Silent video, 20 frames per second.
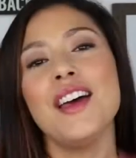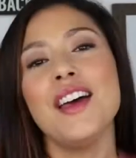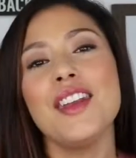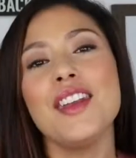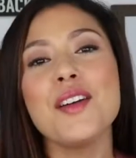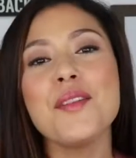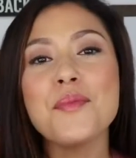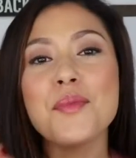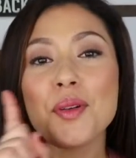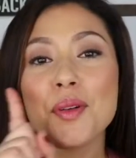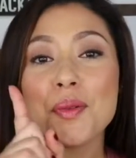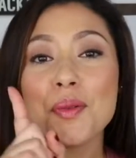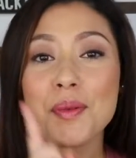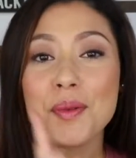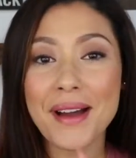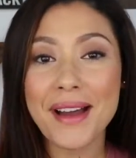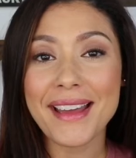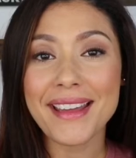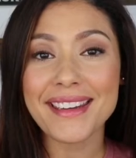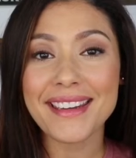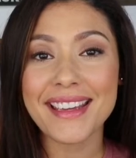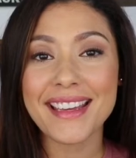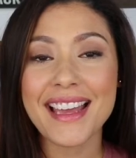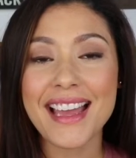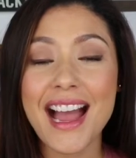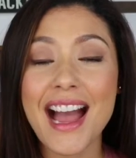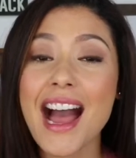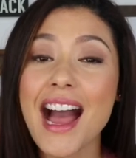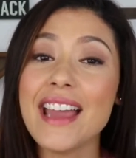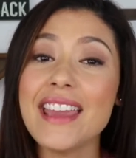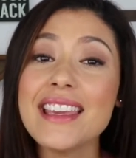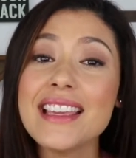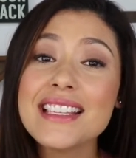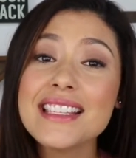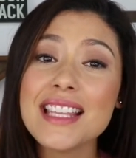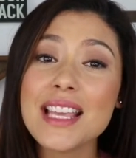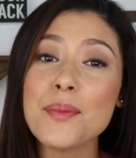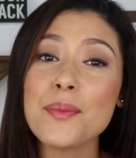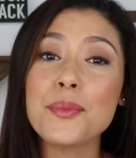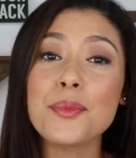Number one, I
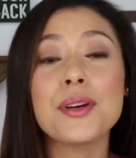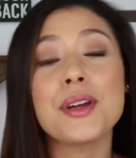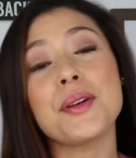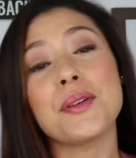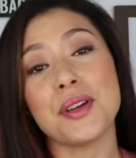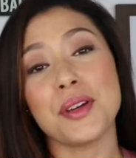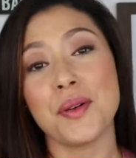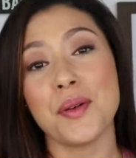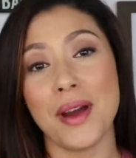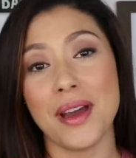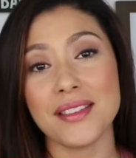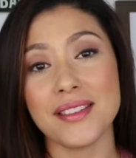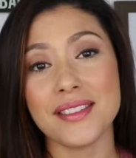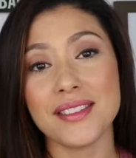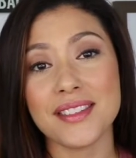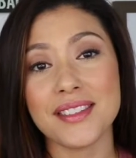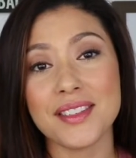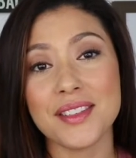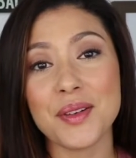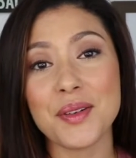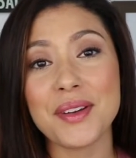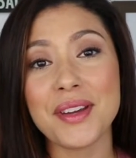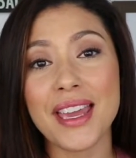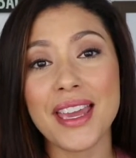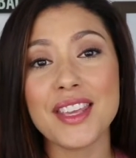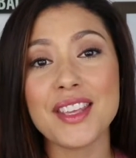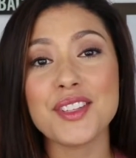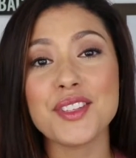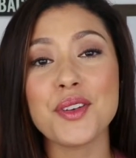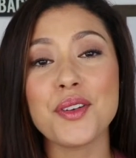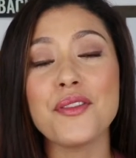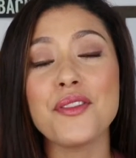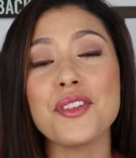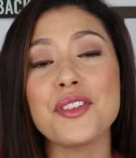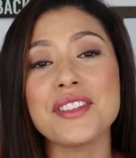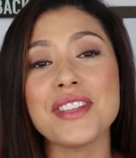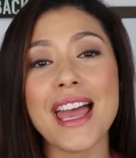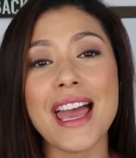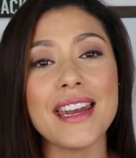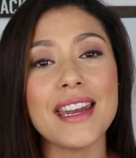accept prayer requests, okay? So if
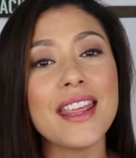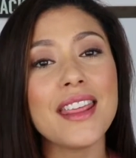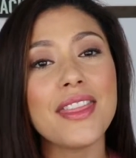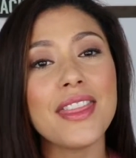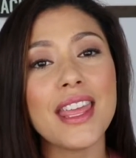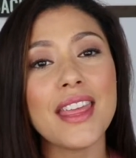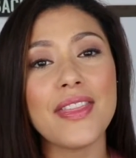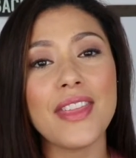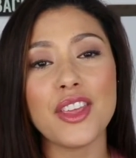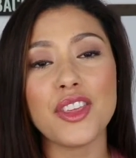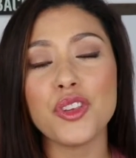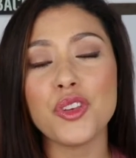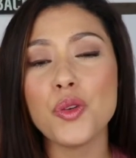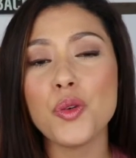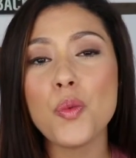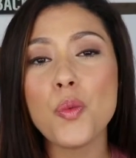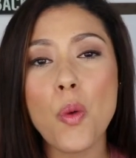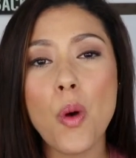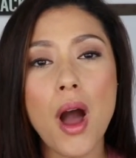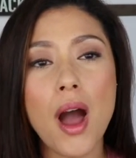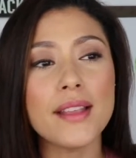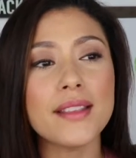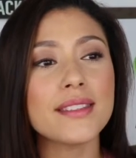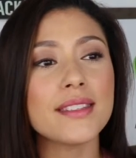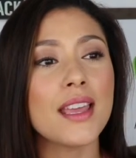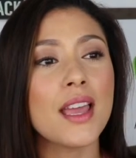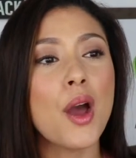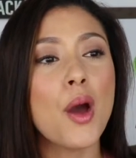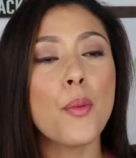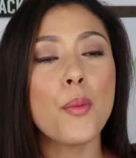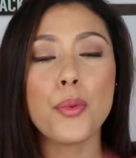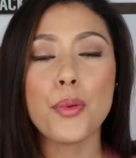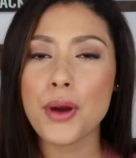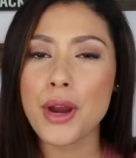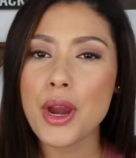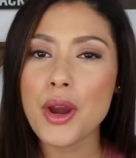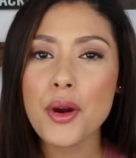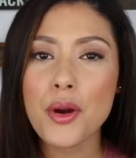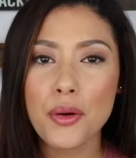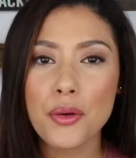there's anything that you want
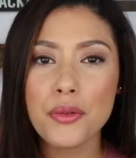prayer